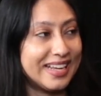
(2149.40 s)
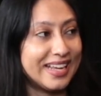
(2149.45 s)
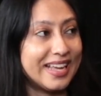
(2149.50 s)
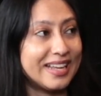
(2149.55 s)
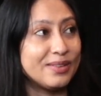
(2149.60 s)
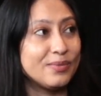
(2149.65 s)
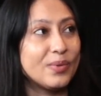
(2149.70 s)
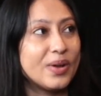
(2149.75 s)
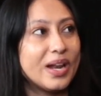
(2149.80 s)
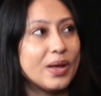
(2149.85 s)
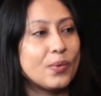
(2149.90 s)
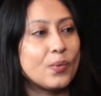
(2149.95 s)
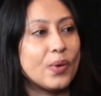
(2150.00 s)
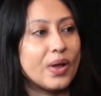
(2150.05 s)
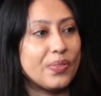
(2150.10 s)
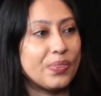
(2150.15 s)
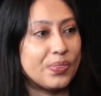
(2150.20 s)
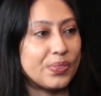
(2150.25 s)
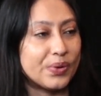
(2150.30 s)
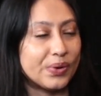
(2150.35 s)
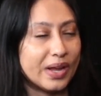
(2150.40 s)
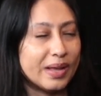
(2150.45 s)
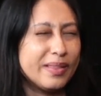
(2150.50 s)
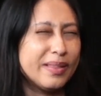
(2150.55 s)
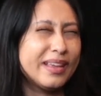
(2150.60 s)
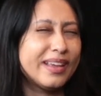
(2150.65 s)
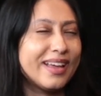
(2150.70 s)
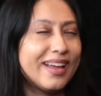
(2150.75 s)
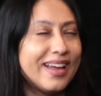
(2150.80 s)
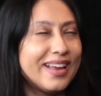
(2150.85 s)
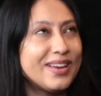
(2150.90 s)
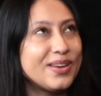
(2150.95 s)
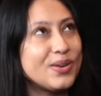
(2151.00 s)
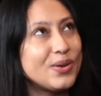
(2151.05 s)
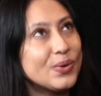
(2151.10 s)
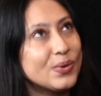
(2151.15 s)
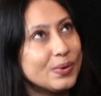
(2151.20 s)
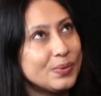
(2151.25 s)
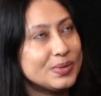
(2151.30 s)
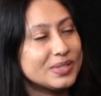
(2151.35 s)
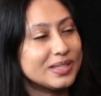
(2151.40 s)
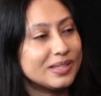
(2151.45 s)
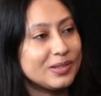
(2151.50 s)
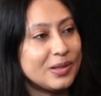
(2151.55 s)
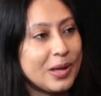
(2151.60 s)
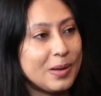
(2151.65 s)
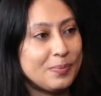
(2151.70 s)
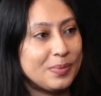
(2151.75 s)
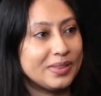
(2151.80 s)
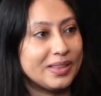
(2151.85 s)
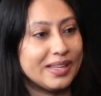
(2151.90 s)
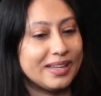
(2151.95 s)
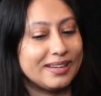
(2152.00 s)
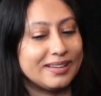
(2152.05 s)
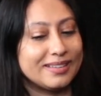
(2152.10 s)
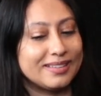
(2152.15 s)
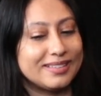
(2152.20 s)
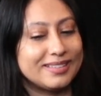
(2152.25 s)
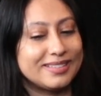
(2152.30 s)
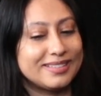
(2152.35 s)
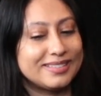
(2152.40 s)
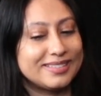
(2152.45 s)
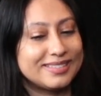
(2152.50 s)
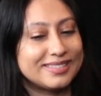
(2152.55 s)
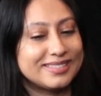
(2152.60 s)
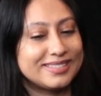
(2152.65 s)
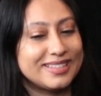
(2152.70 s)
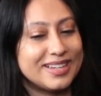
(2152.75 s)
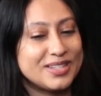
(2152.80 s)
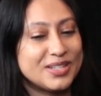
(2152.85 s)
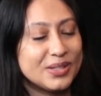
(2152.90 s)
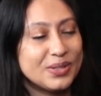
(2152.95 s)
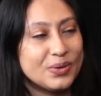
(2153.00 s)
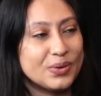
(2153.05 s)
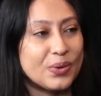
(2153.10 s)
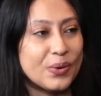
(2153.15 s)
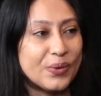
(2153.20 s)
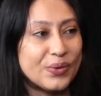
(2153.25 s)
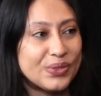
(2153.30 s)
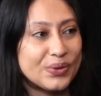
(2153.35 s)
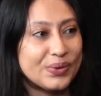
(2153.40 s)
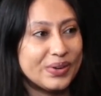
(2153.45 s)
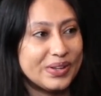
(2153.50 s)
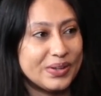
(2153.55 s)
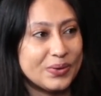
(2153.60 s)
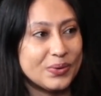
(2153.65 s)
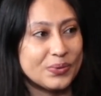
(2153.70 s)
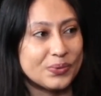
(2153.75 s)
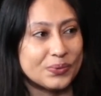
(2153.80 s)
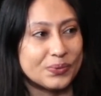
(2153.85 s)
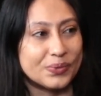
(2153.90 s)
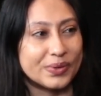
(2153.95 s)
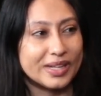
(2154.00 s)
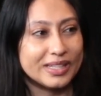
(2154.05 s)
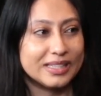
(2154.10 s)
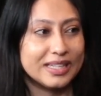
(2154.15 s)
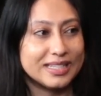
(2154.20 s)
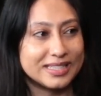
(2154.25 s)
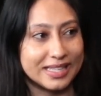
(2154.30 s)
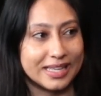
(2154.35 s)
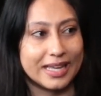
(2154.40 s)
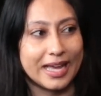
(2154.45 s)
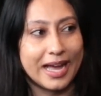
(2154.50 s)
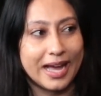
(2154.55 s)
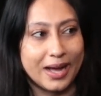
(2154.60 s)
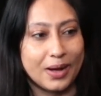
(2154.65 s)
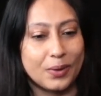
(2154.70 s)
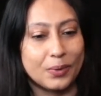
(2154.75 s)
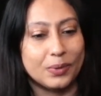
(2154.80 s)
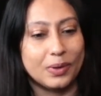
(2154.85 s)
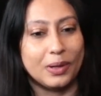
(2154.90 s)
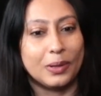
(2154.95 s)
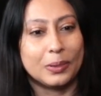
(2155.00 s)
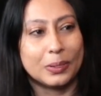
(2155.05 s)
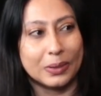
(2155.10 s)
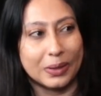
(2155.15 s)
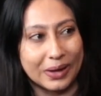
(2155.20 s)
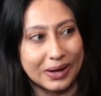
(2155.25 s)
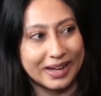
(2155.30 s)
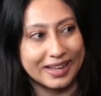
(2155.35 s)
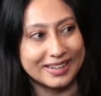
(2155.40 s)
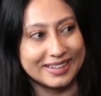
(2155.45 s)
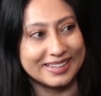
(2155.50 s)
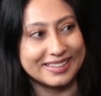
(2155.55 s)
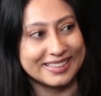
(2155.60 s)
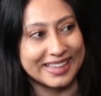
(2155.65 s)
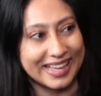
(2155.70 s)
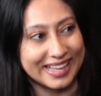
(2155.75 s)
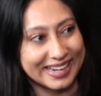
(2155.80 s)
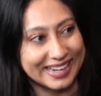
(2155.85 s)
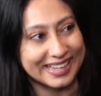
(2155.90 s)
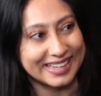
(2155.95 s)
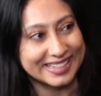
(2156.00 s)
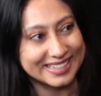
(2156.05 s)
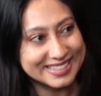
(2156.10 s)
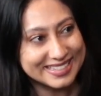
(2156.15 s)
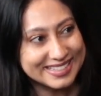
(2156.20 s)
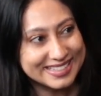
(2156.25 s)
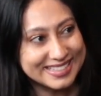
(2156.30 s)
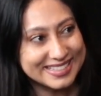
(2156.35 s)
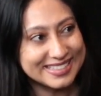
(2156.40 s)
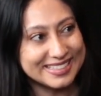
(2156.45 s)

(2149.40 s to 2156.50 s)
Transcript: And when I went through, I knew it was a lot, but then until you go through it, you don't realize like how a lot that is.